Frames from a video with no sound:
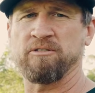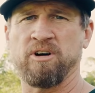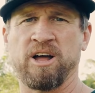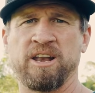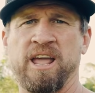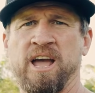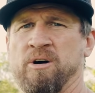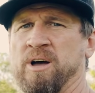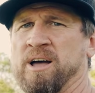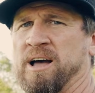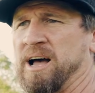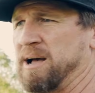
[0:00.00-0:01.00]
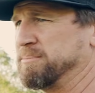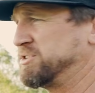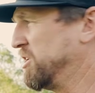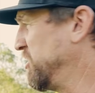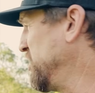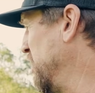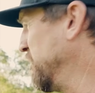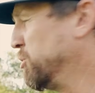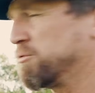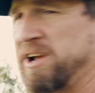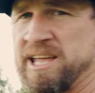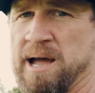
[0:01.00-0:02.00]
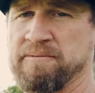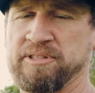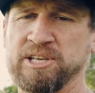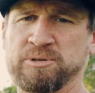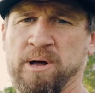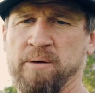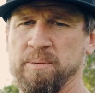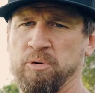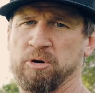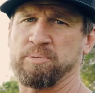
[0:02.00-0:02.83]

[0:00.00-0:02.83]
right now. So, you know, a little recap for this one. We bought a